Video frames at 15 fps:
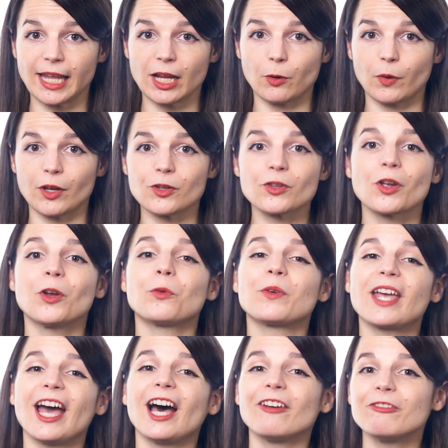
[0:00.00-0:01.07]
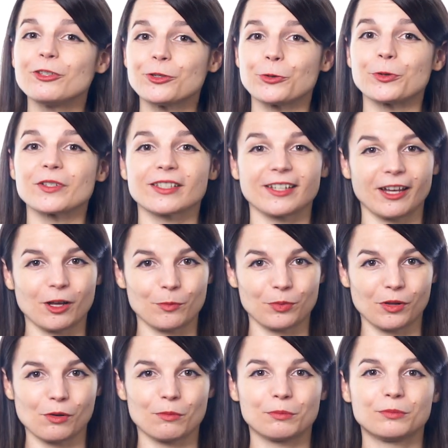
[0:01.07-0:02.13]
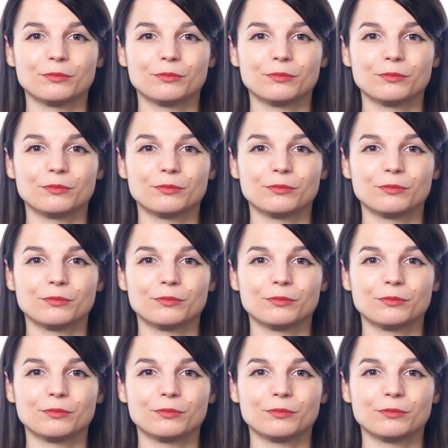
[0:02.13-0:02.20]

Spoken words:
language, we have the tools to help you.